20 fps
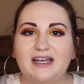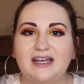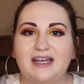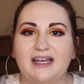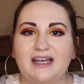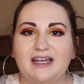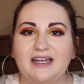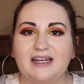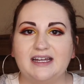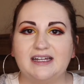
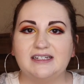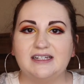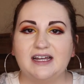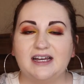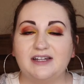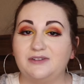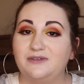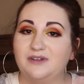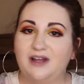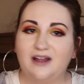And I
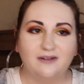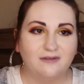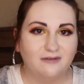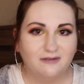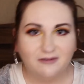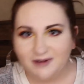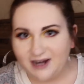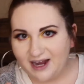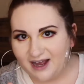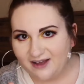do not know
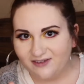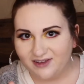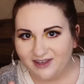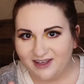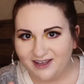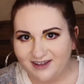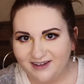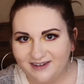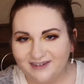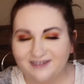what we're having
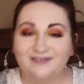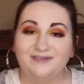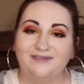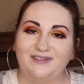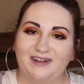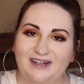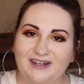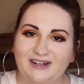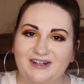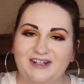yet.
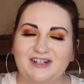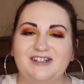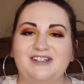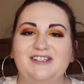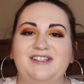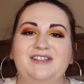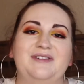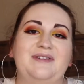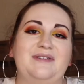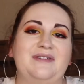Find out here
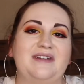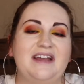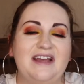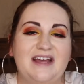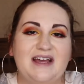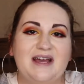soon.